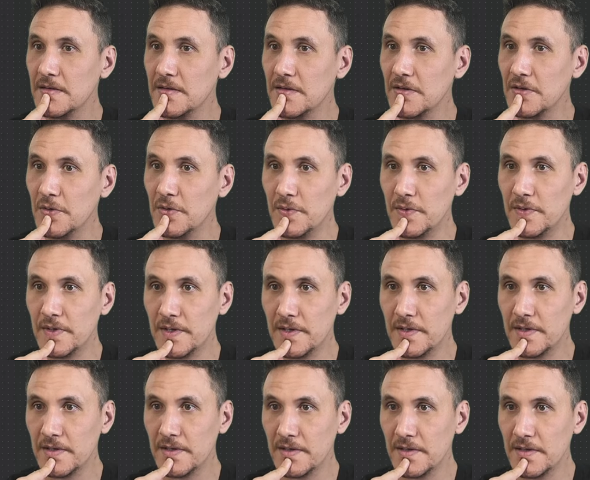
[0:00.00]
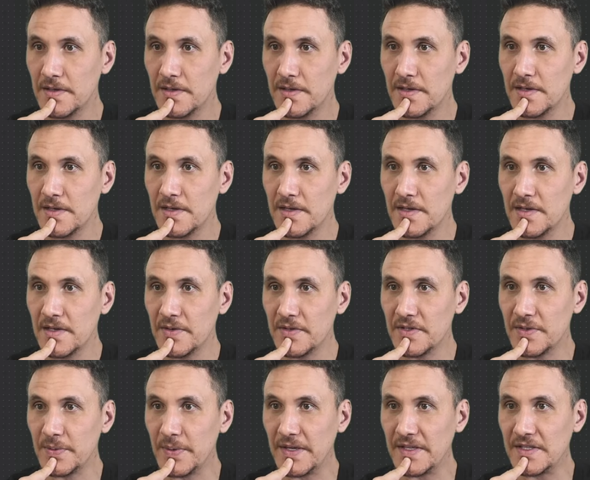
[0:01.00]
Cool.
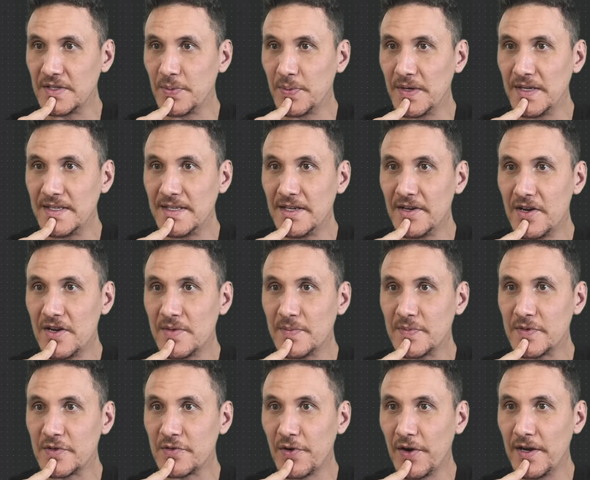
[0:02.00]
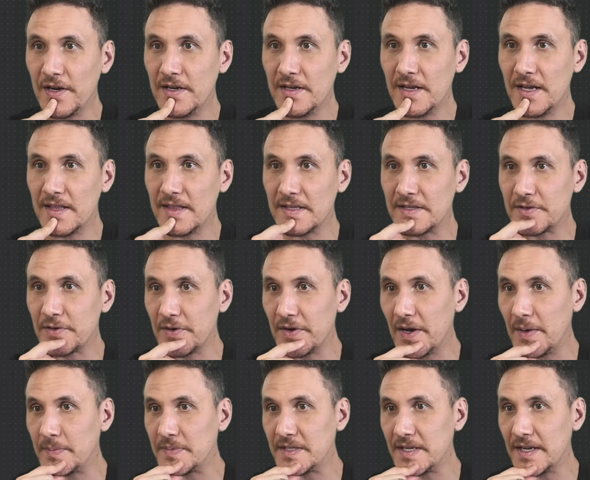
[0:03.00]
So we had 20 items created, and let's go and
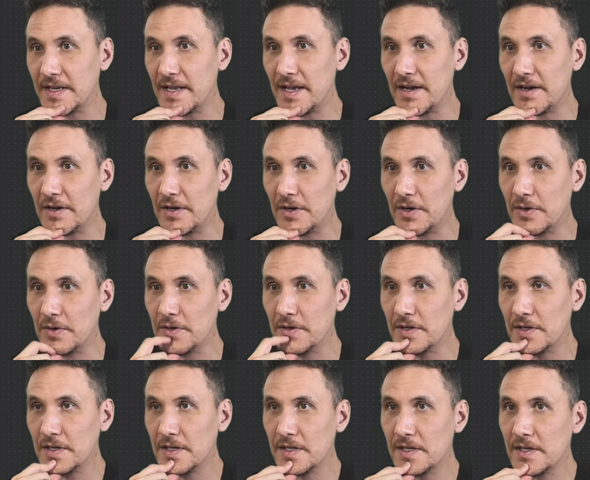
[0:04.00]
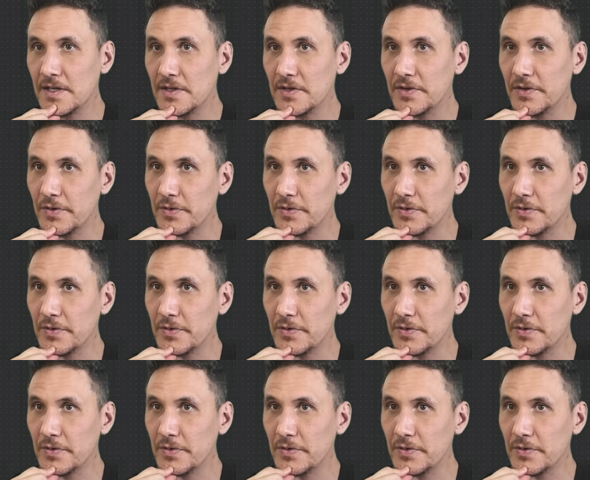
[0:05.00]
update our Google